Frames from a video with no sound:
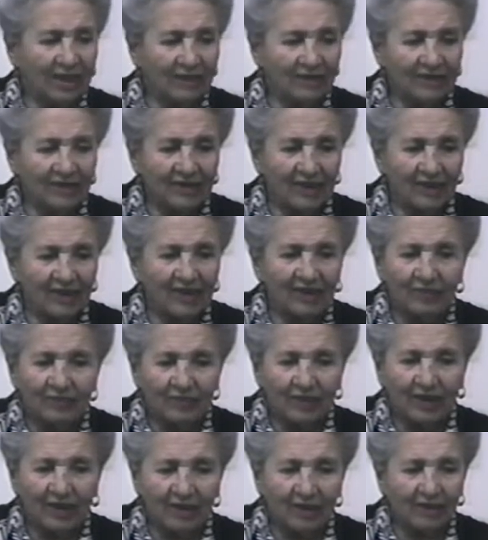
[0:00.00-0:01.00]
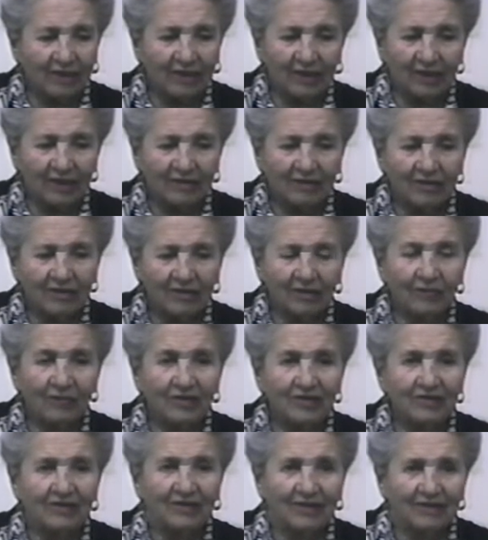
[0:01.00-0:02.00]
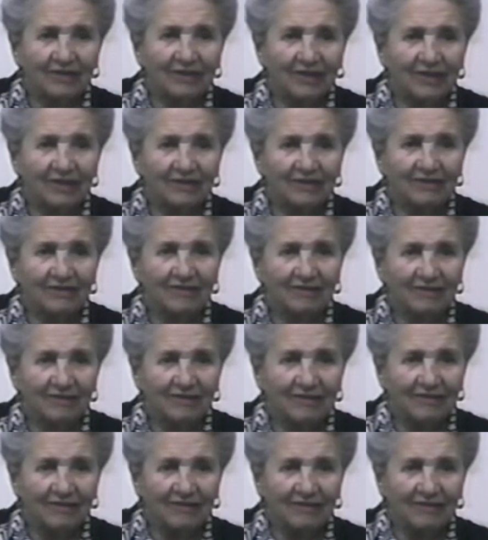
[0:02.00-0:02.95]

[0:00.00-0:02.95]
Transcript: as telling me that, where is Andres?